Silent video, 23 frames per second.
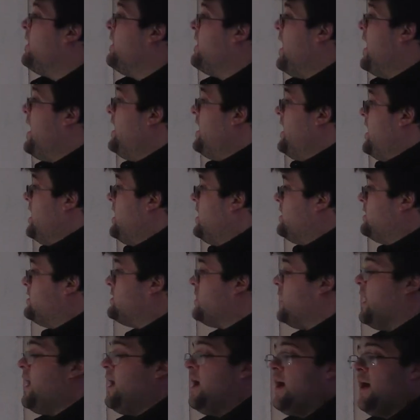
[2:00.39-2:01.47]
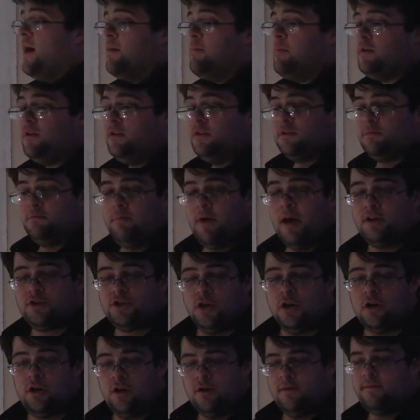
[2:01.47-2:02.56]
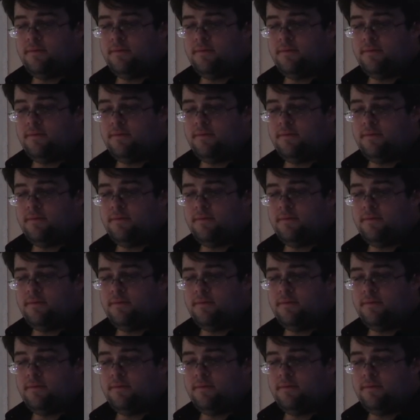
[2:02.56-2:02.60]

any time is measured